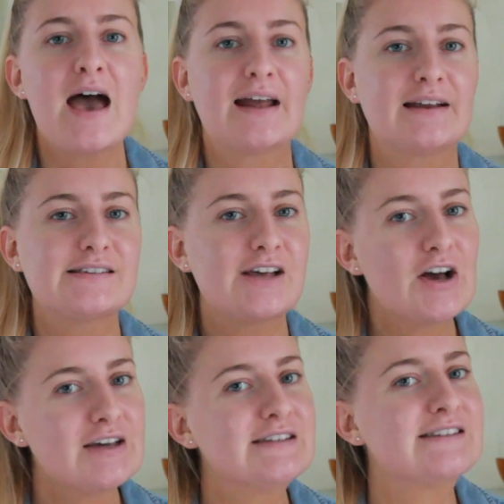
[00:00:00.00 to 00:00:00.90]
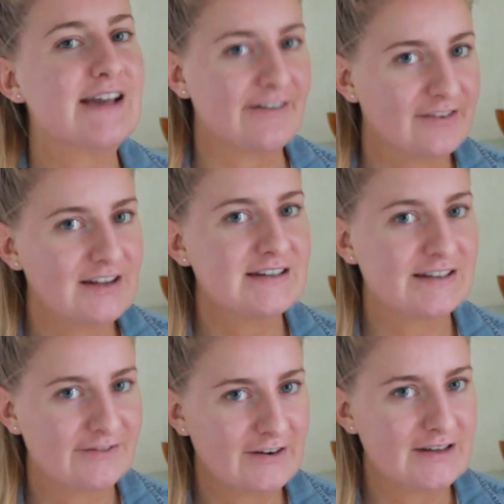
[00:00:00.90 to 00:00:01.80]
and I saw a definite
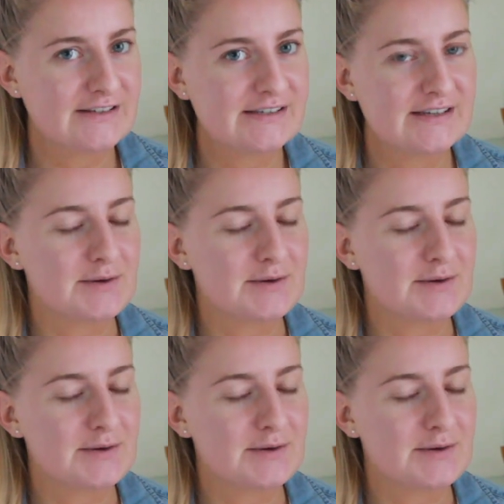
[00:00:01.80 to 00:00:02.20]
difference.